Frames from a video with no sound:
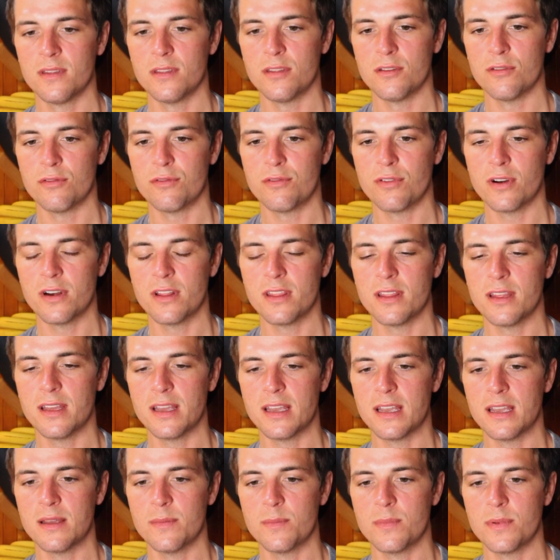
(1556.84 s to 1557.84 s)
the front of the
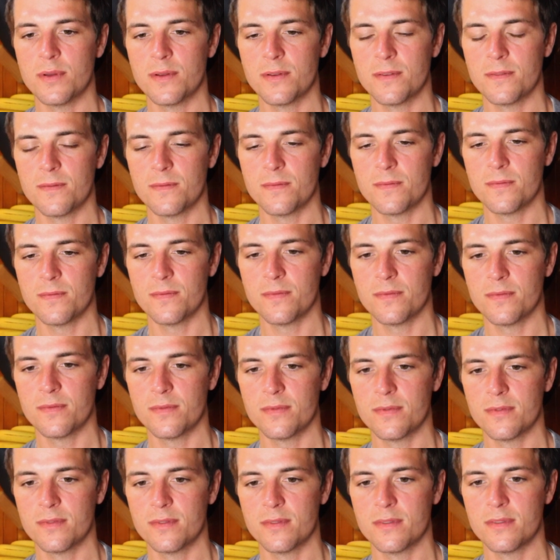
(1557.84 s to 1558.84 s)
hip,
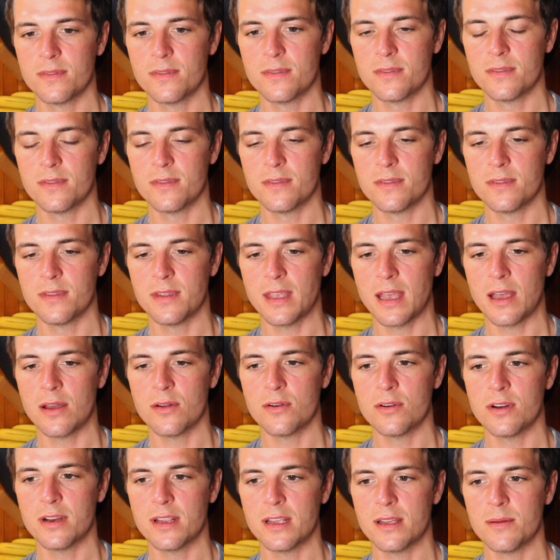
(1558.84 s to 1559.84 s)
the
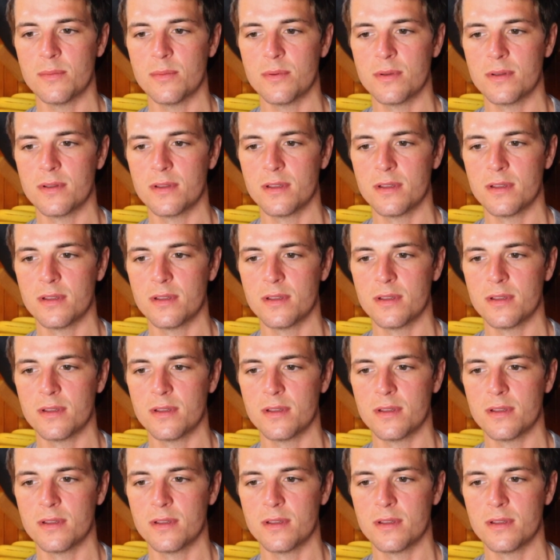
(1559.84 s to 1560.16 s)
outer hip.